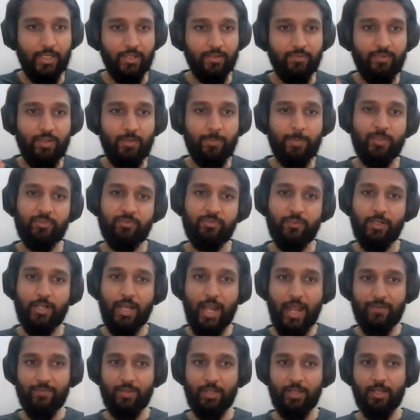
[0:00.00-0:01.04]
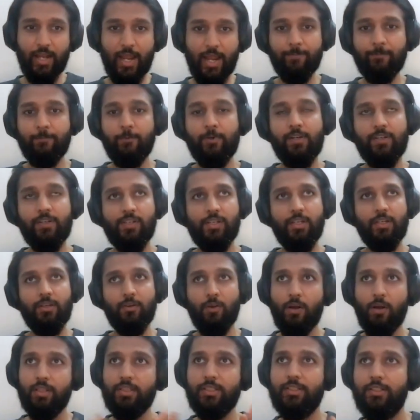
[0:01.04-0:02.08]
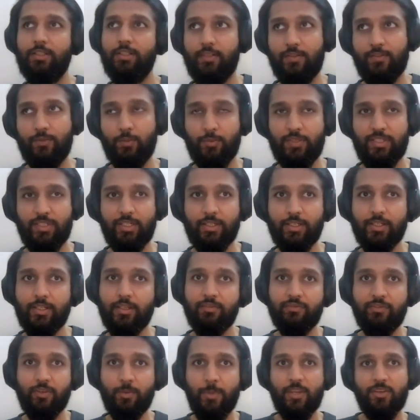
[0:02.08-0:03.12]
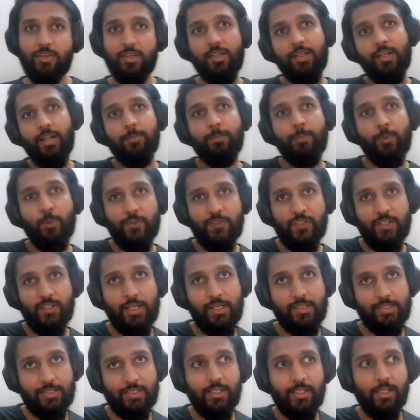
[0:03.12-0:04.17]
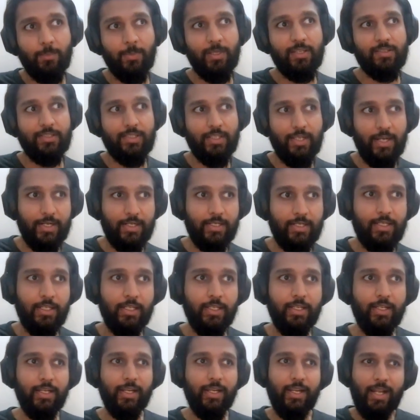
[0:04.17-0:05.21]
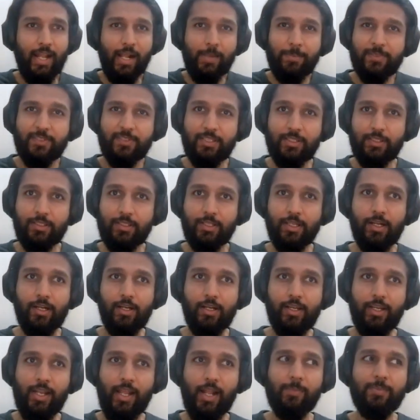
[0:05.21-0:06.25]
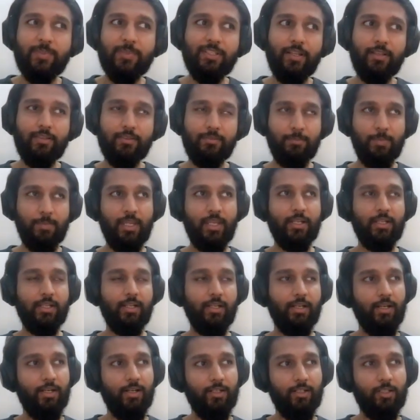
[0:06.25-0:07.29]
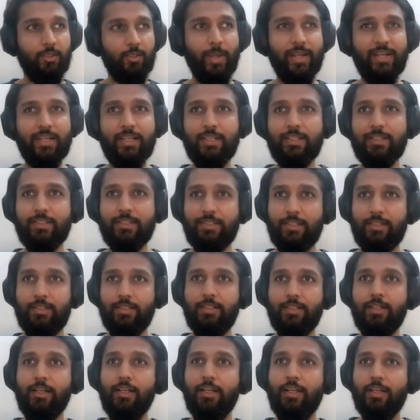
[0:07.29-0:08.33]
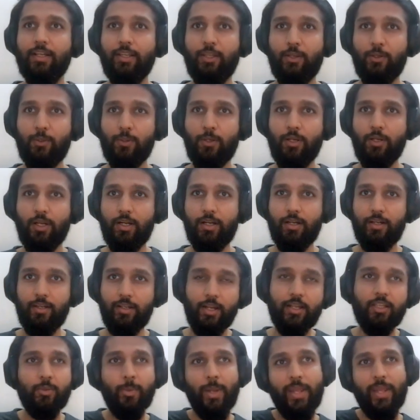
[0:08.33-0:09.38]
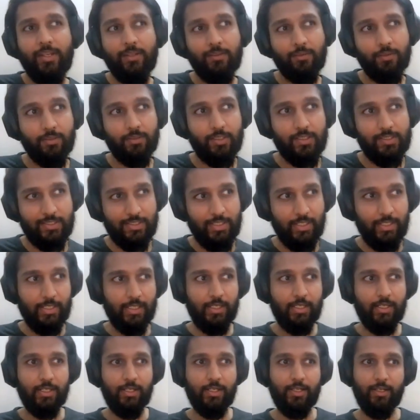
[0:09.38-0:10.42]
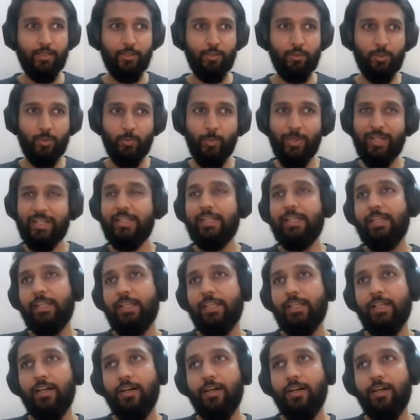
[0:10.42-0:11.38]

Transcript: We prefer having our app version and all the associated information in our Postgres database directly. It helps it. Uh, it helps us make uh, queries. Uh, you know, uh, run queries on this data. You know, quickly.